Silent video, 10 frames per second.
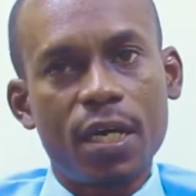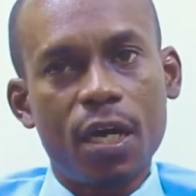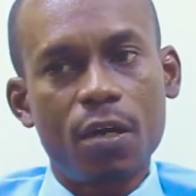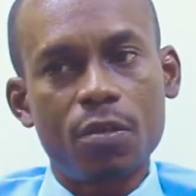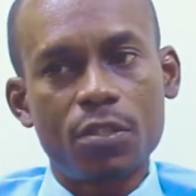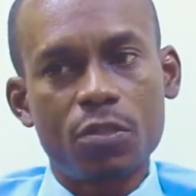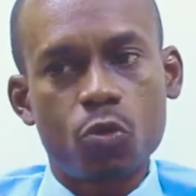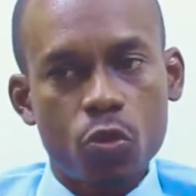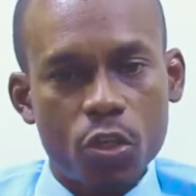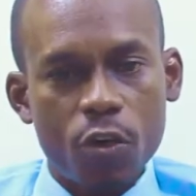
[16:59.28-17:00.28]
and
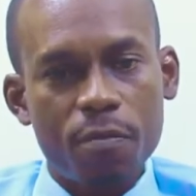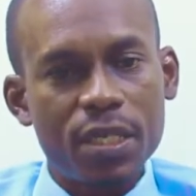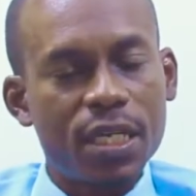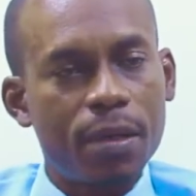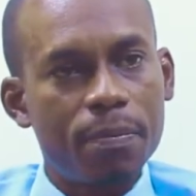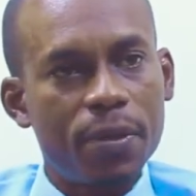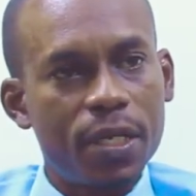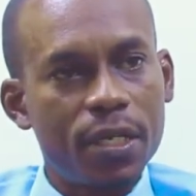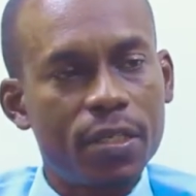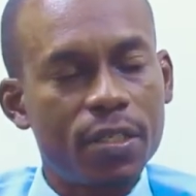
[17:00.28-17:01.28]
how the role the government
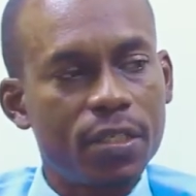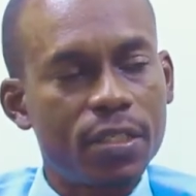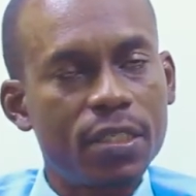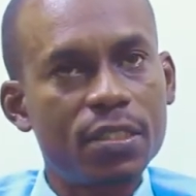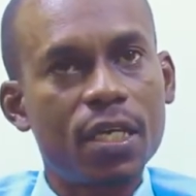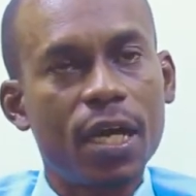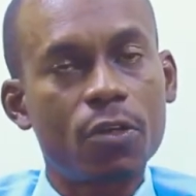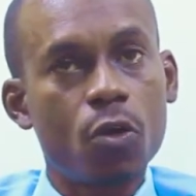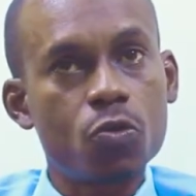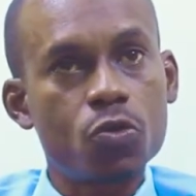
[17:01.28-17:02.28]
can play in
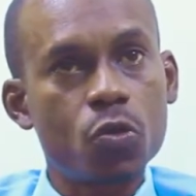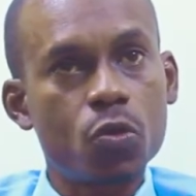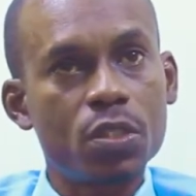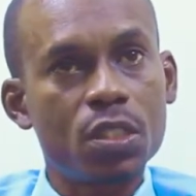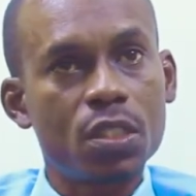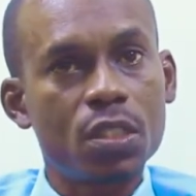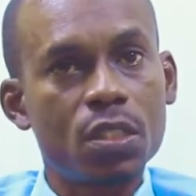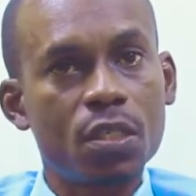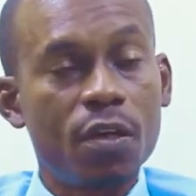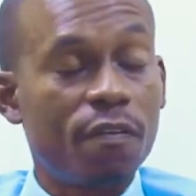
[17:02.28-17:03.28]
it, and also
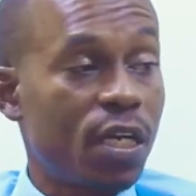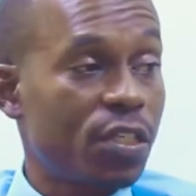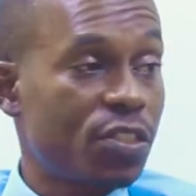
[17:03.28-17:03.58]
the